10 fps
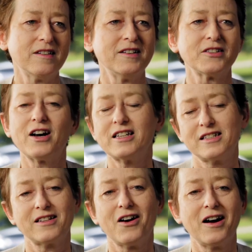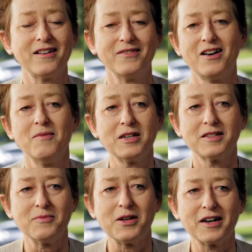So I
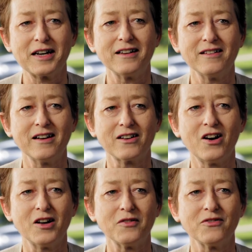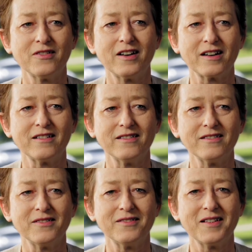must admit, I get kind of a
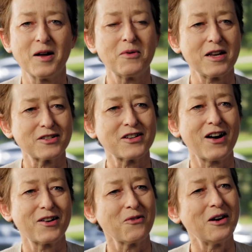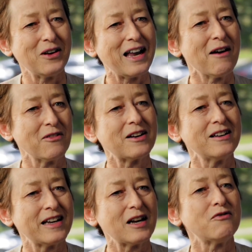bit excited when we
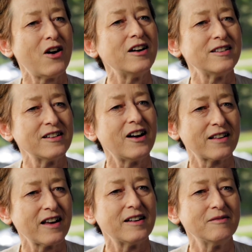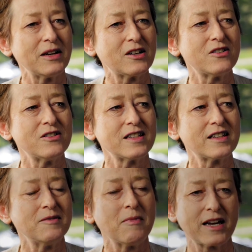get a finding like that because it
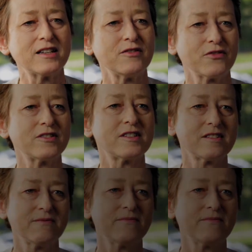can make a difference.